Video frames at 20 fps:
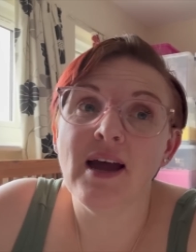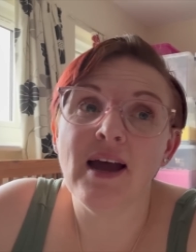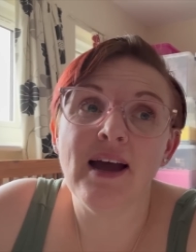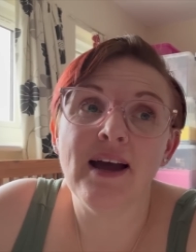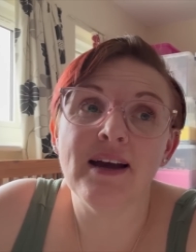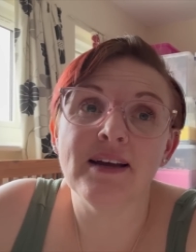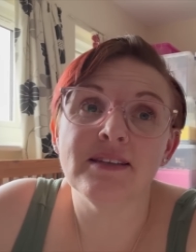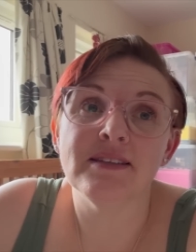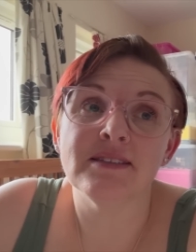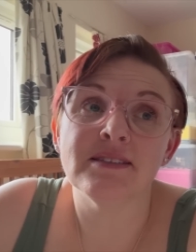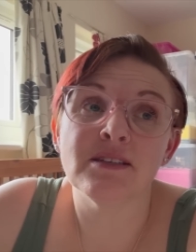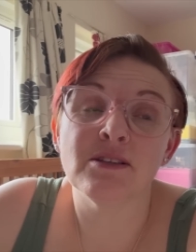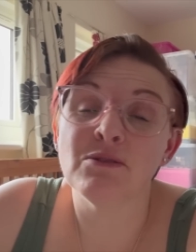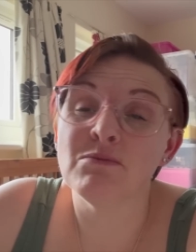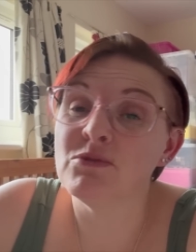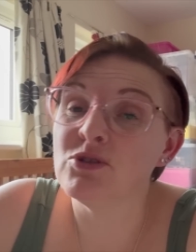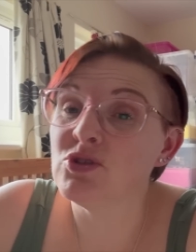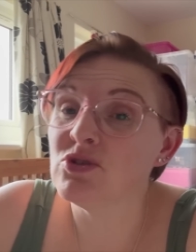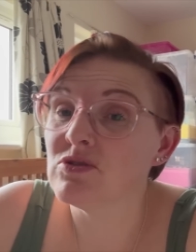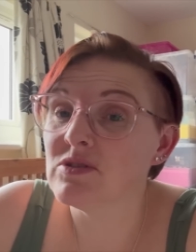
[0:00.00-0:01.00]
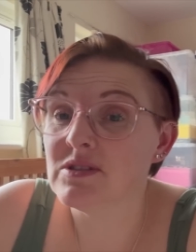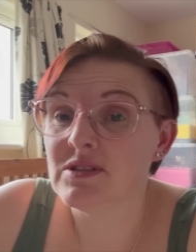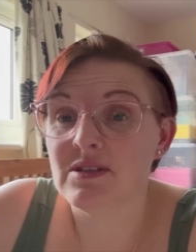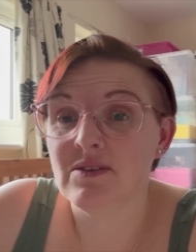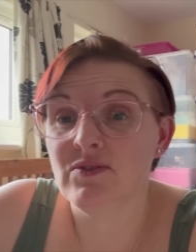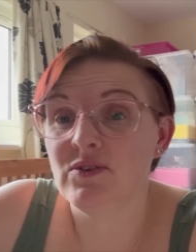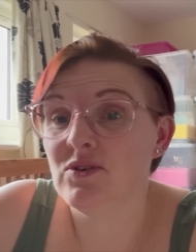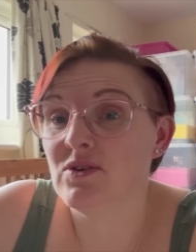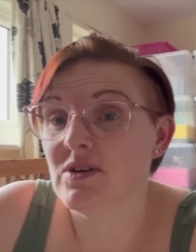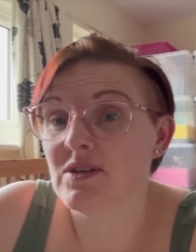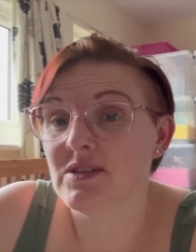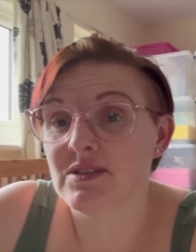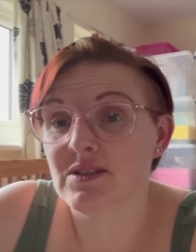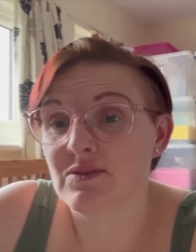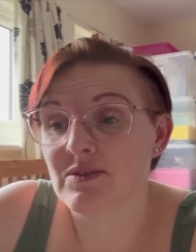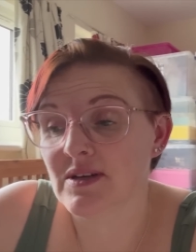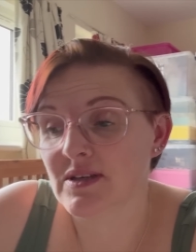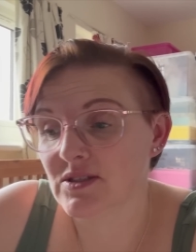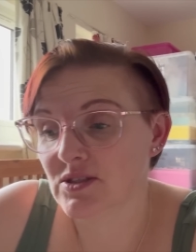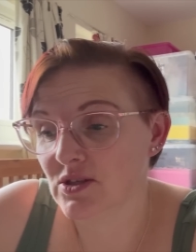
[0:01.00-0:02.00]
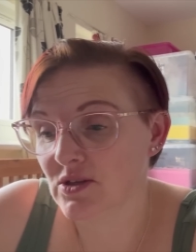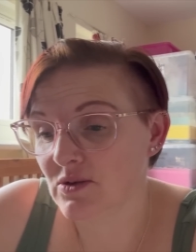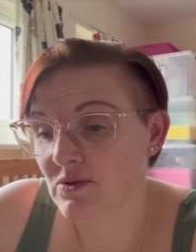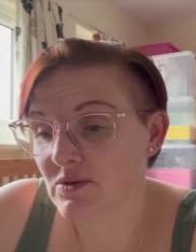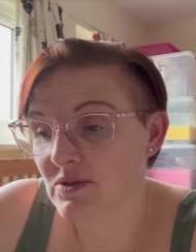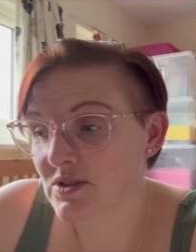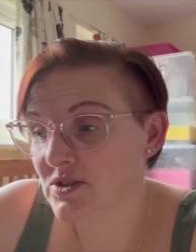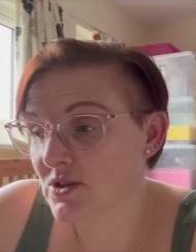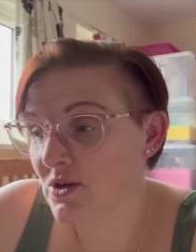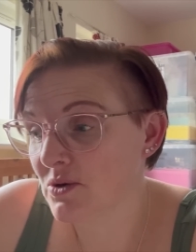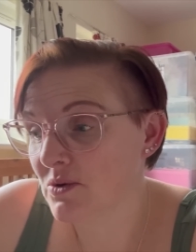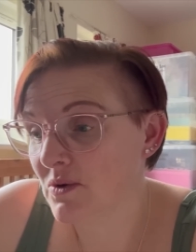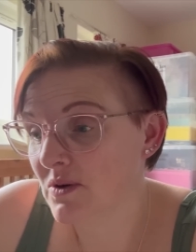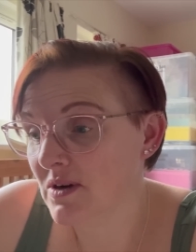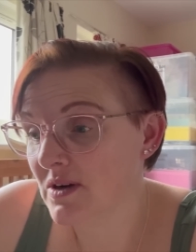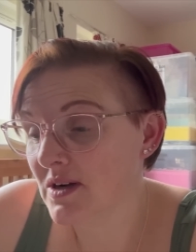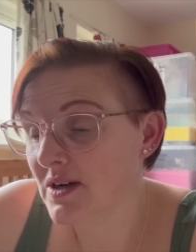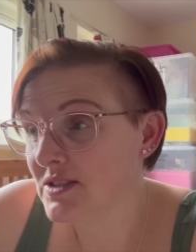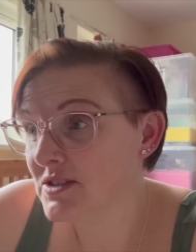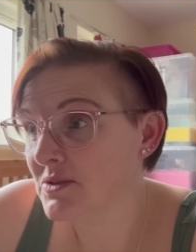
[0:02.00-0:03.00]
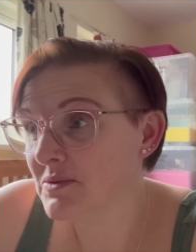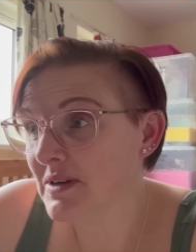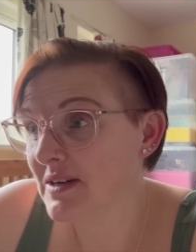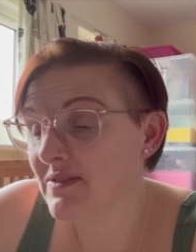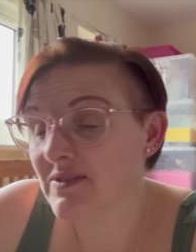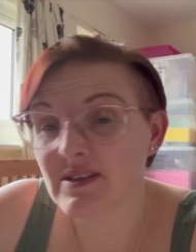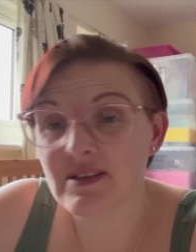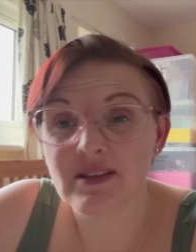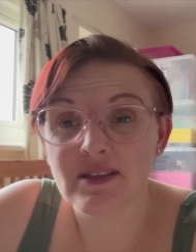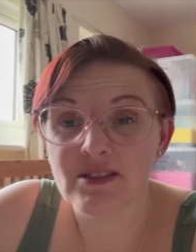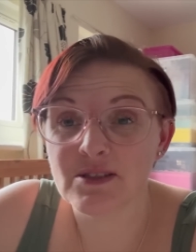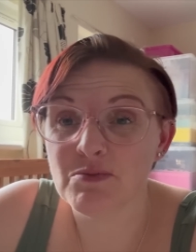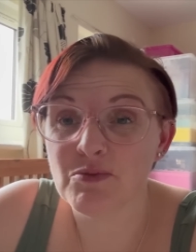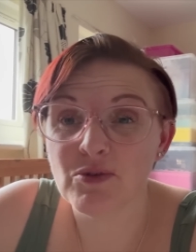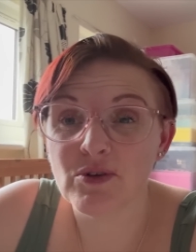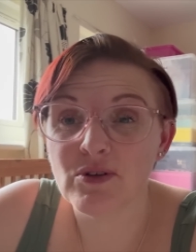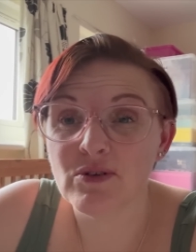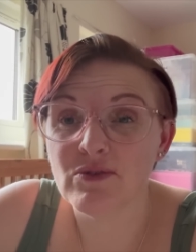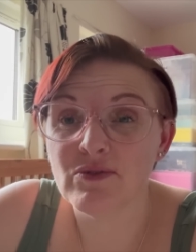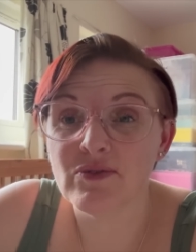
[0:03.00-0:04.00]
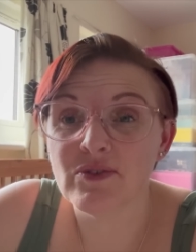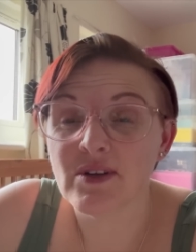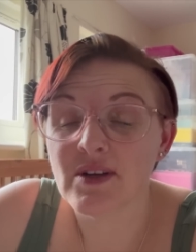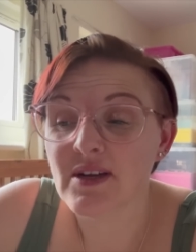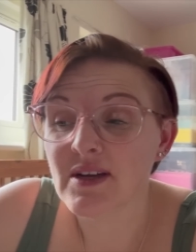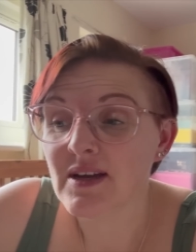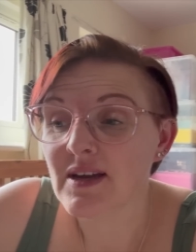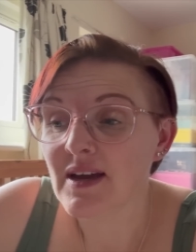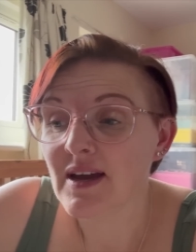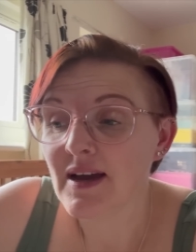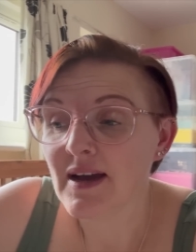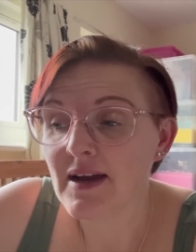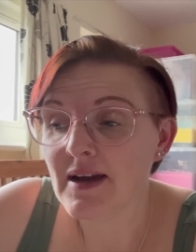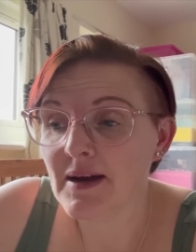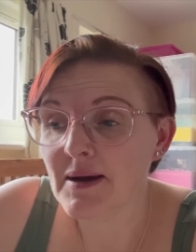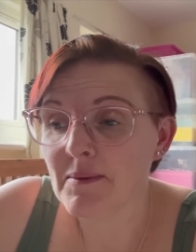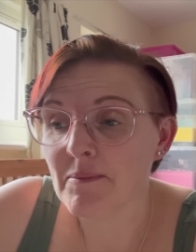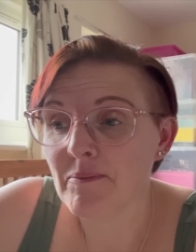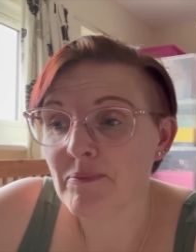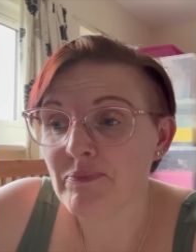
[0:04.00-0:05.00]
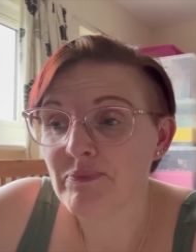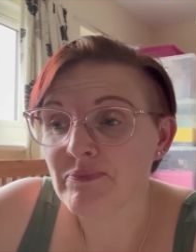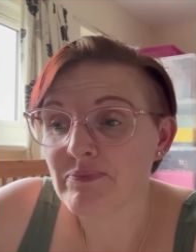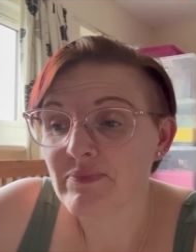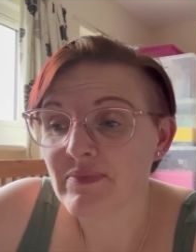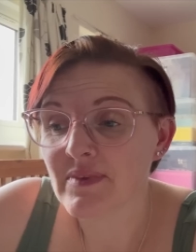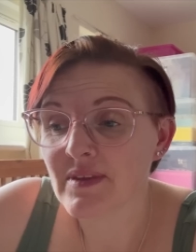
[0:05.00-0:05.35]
And the majority of you guys know that too. So I don't have anything to prove um,